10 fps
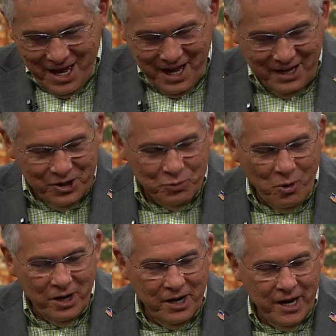uh, this
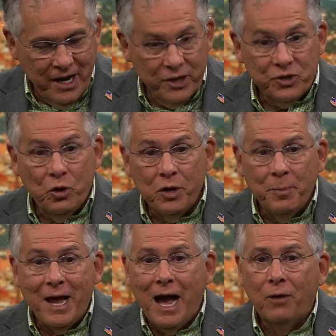one is going to
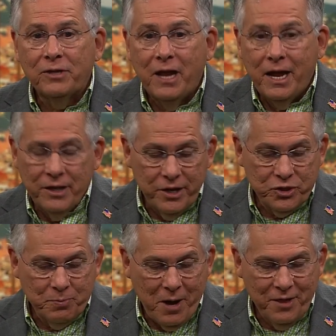be out the end of
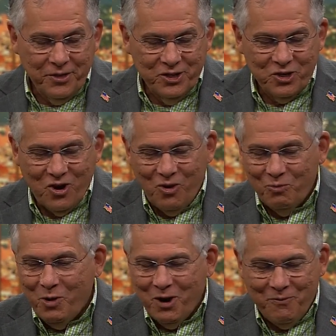this month. It's
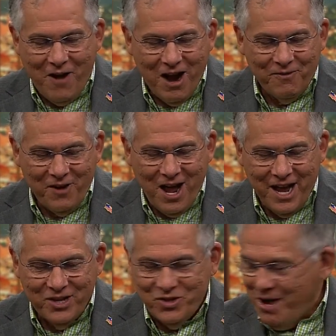called "Where
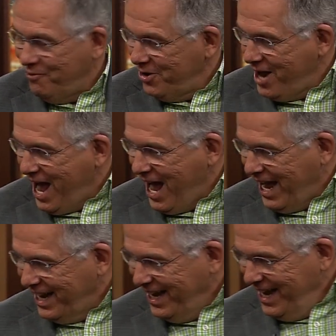Fireflies Never
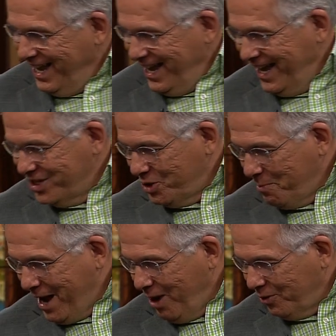Die." It's
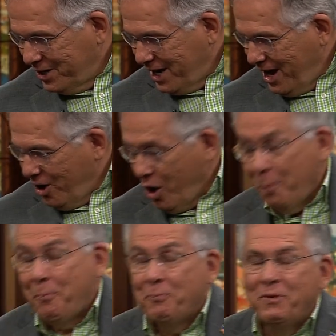about uh,
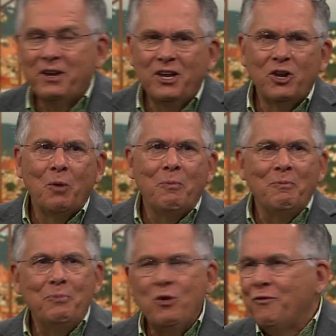our you know
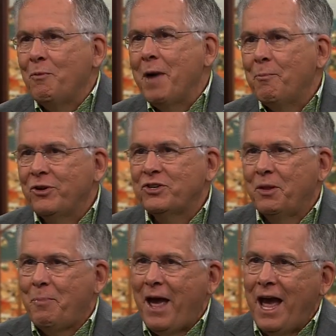beautiful memories of
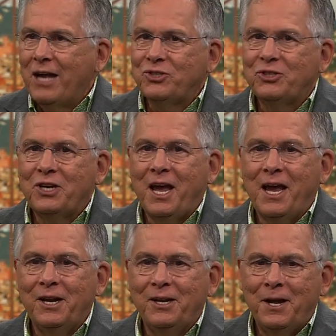the past
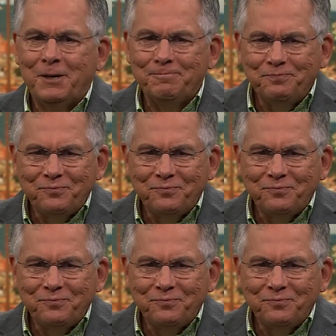and. Um,